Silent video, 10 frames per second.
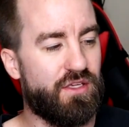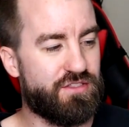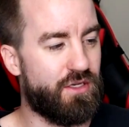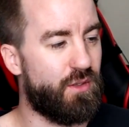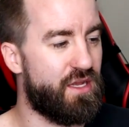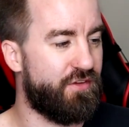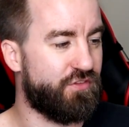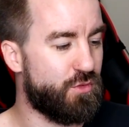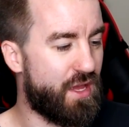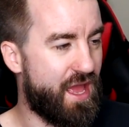So if
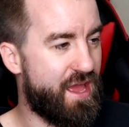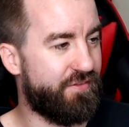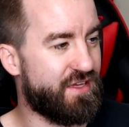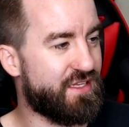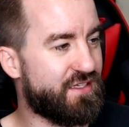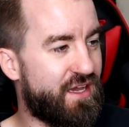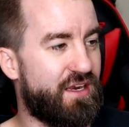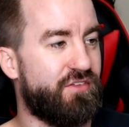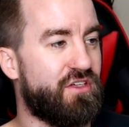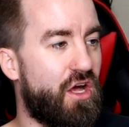you have any
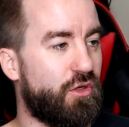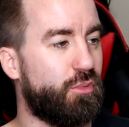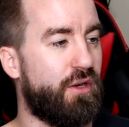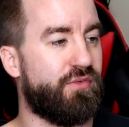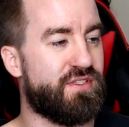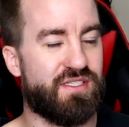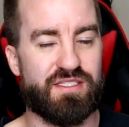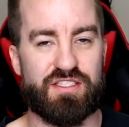kind of color preferences